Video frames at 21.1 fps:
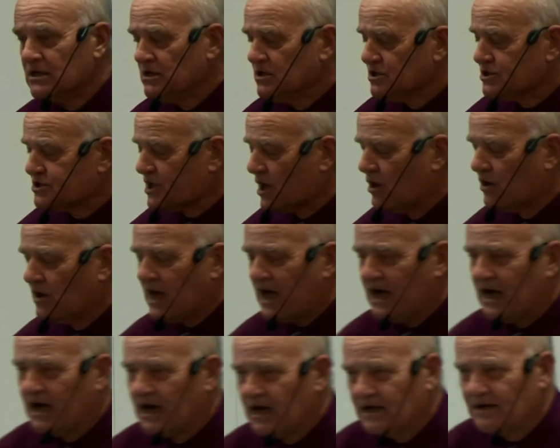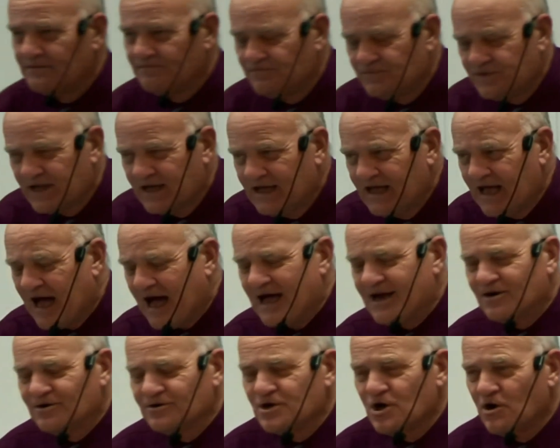so um, I
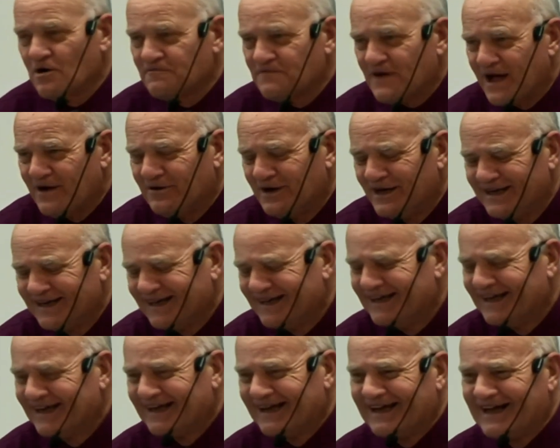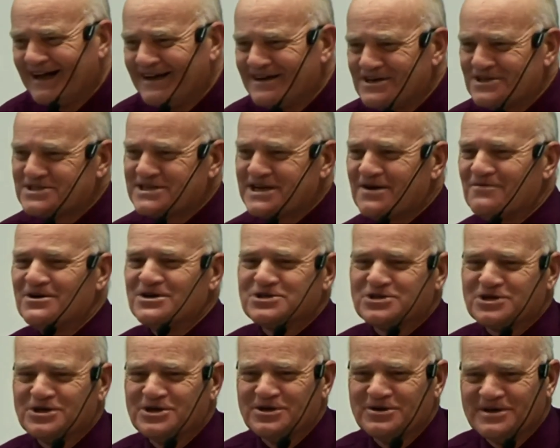don't know if I, I understand what
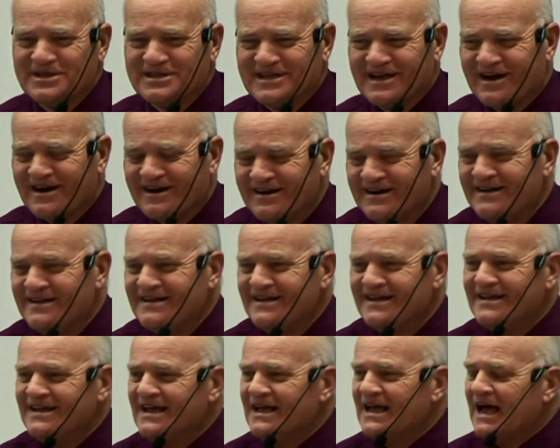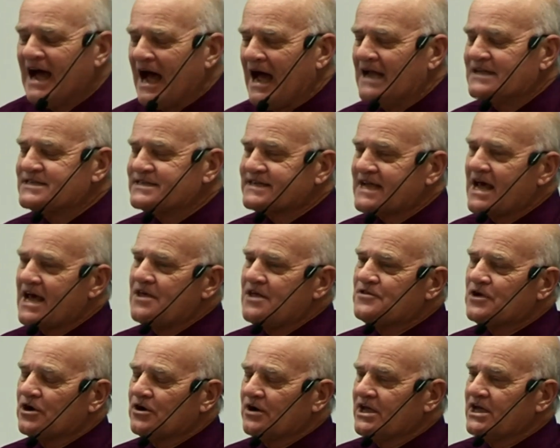you're doing there. I'd say
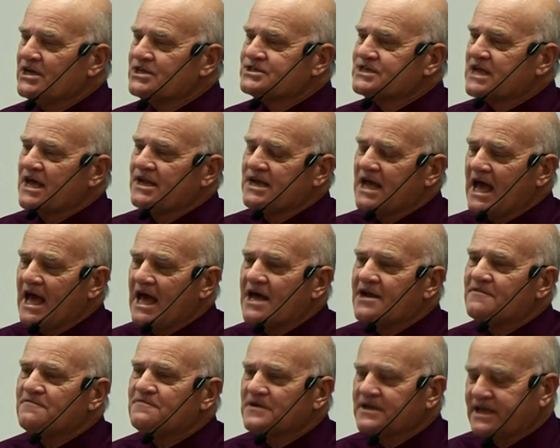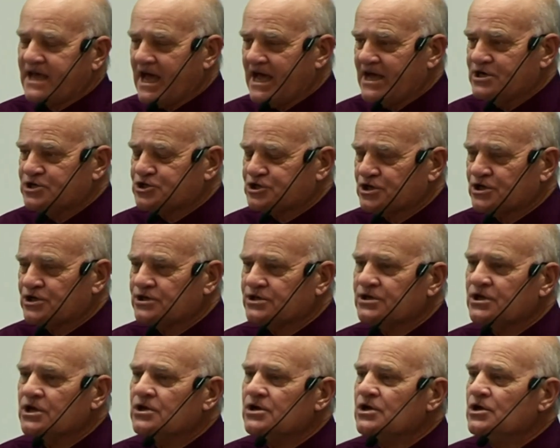there is an
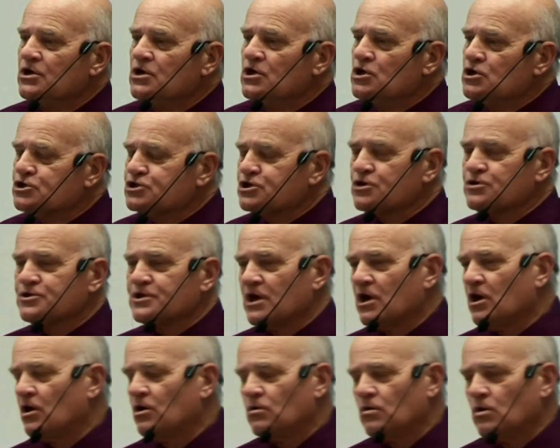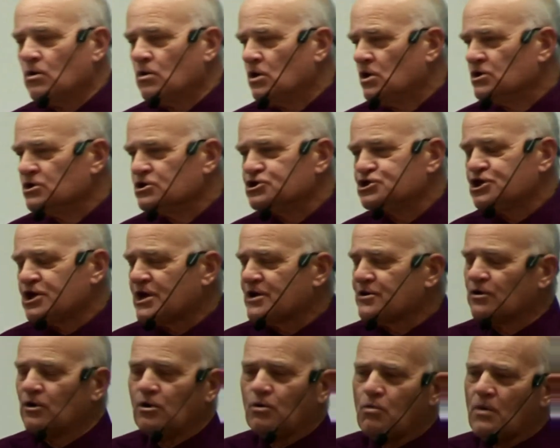edification to the
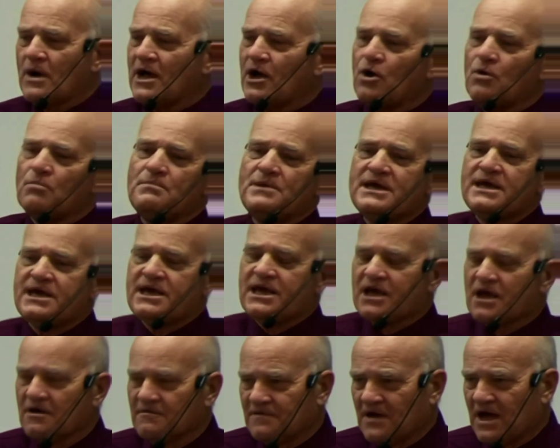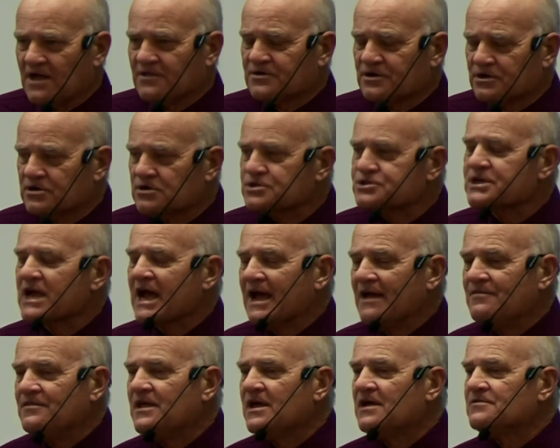general well-being of others,
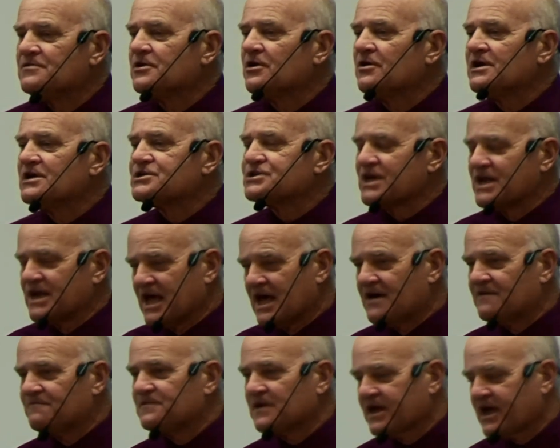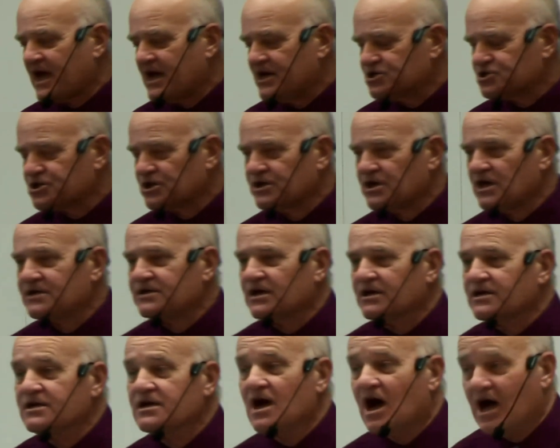and then there is an edification unto
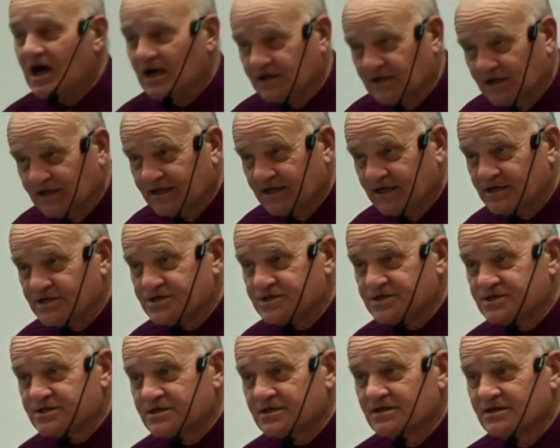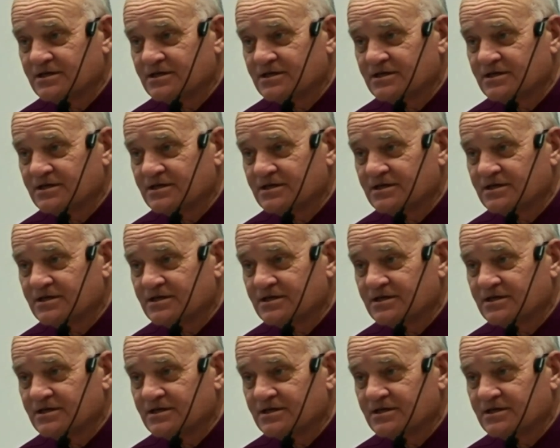godliness.